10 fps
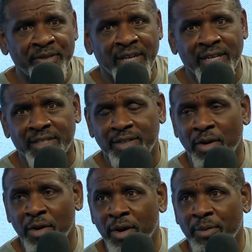I
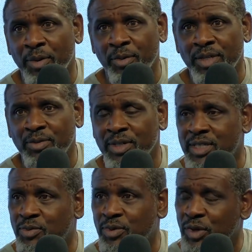saw him, and we we
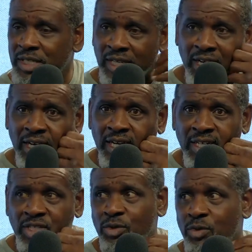we went to
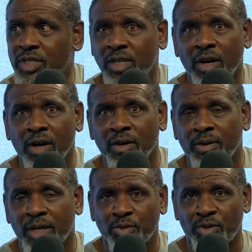lunch and we talked
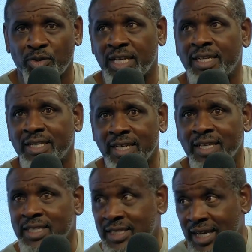because we're setting
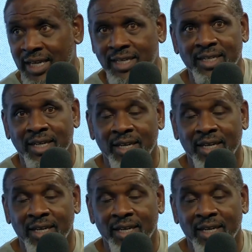another date